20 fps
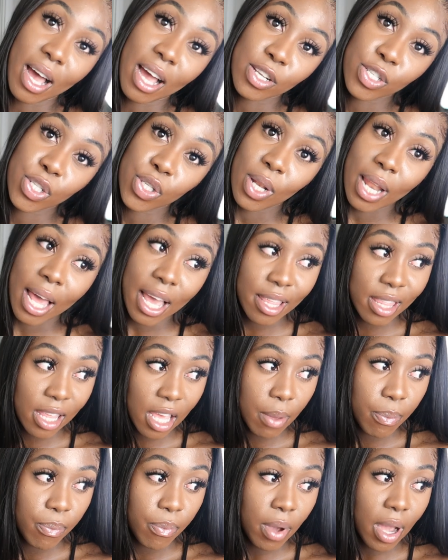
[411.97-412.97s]
I do like
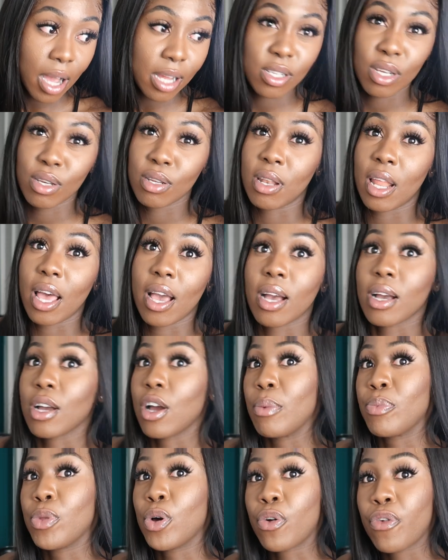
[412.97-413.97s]
them. I don't like,
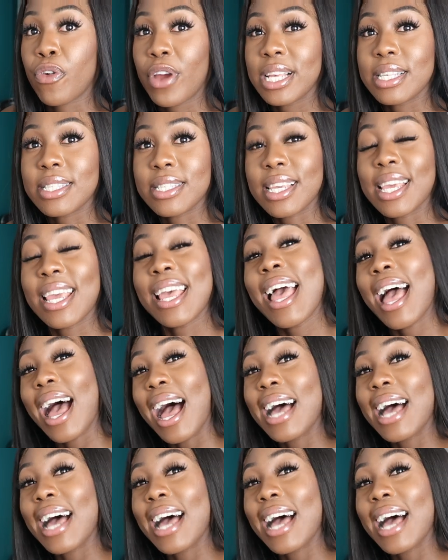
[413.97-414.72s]
I'm not crazy.